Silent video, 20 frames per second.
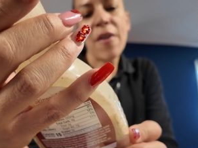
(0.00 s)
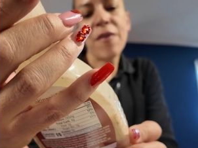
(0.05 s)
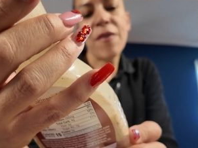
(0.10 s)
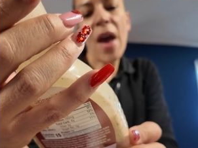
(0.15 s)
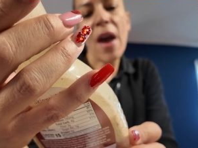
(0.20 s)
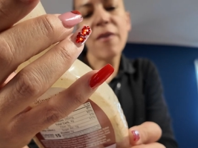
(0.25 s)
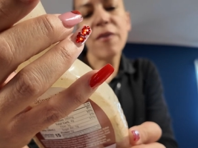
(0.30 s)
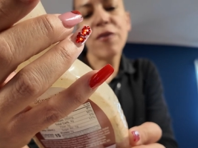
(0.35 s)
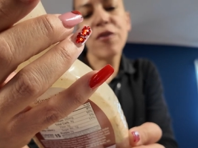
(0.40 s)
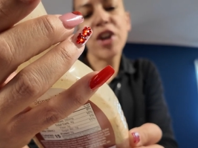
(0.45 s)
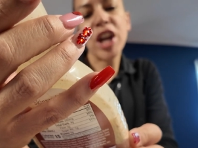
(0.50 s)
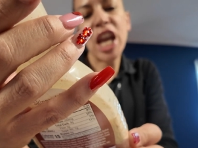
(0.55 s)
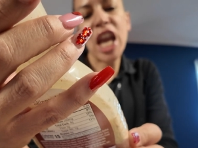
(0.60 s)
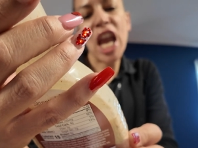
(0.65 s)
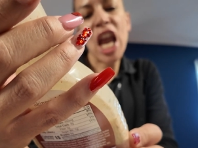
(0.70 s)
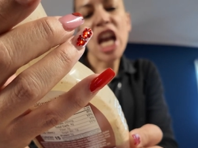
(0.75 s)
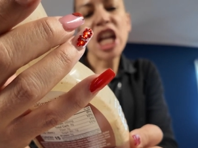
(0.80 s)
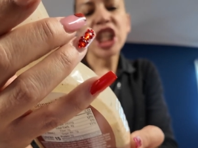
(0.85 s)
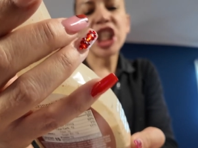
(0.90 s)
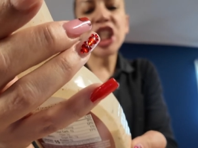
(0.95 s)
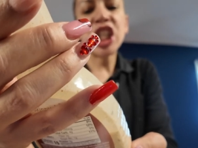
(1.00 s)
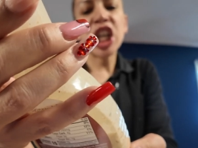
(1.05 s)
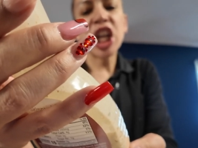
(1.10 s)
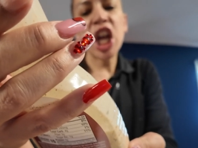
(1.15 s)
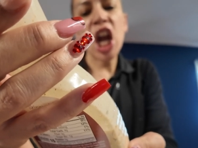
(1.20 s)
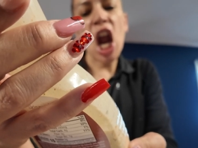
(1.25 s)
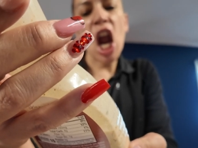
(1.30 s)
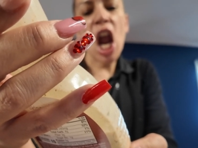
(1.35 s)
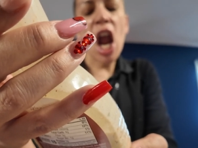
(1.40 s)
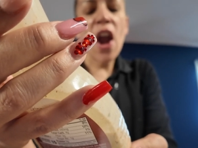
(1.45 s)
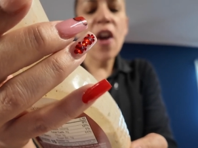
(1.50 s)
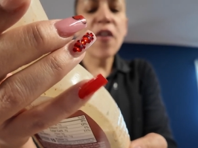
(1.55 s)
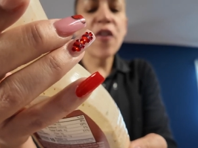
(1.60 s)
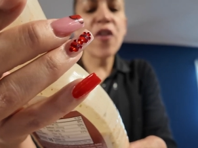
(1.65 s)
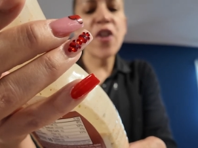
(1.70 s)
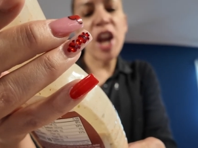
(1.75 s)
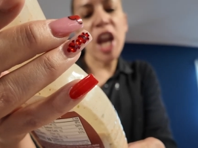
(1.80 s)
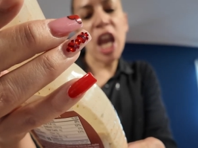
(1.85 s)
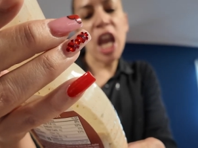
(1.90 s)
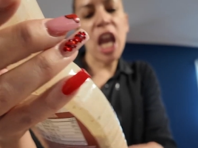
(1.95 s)
fat-free,
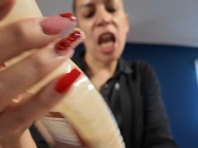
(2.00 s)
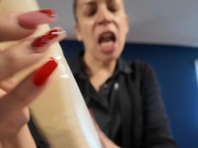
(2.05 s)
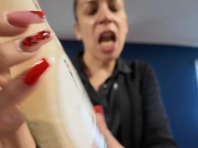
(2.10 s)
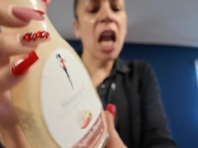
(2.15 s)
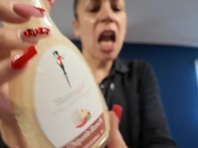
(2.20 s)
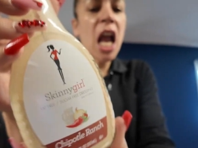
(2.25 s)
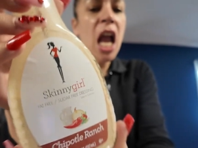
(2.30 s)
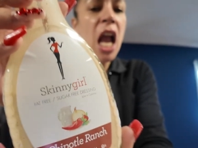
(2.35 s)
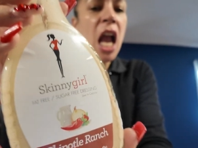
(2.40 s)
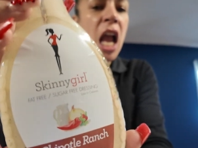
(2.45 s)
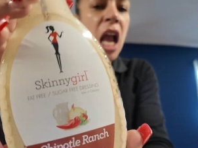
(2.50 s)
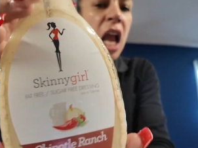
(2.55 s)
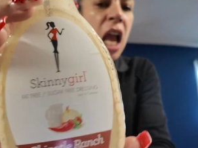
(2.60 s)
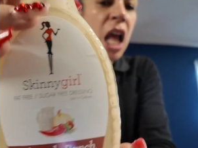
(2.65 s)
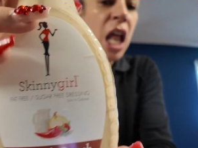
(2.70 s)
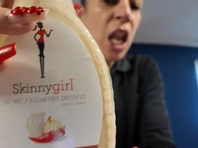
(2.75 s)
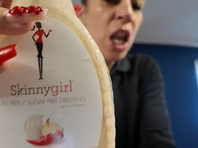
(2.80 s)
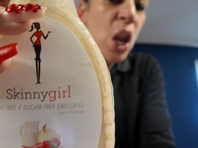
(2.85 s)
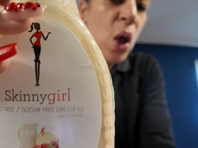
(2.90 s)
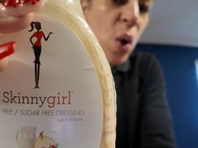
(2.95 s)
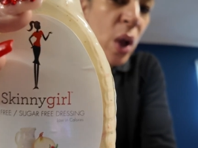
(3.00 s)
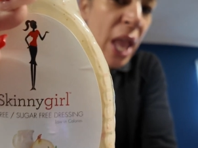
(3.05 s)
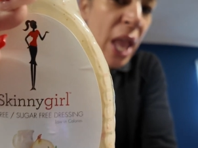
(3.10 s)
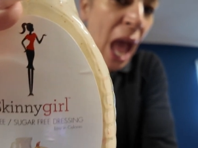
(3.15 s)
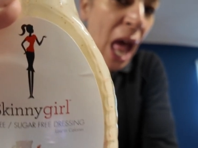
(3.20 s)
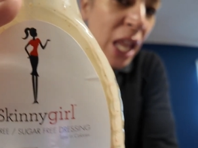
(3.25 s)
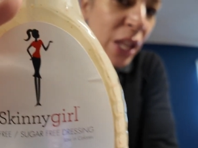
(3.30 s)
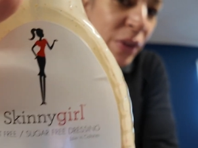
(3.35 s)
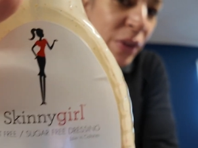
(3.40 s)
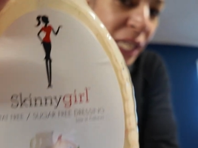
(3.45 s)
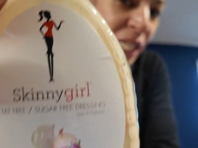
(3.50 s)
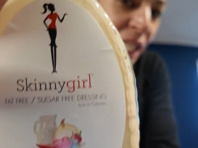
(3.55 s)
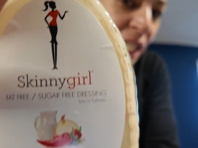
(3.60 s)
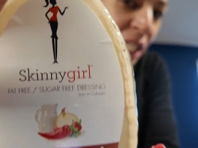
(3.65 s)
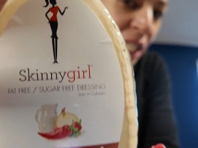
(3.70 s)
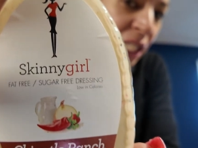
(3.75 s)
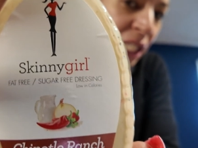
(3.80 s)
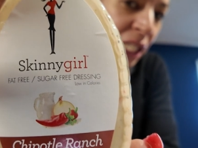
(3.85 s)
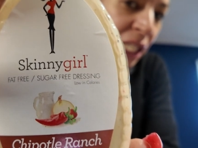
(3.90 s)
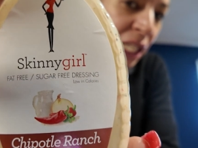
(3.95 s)
sugar-free, low calories.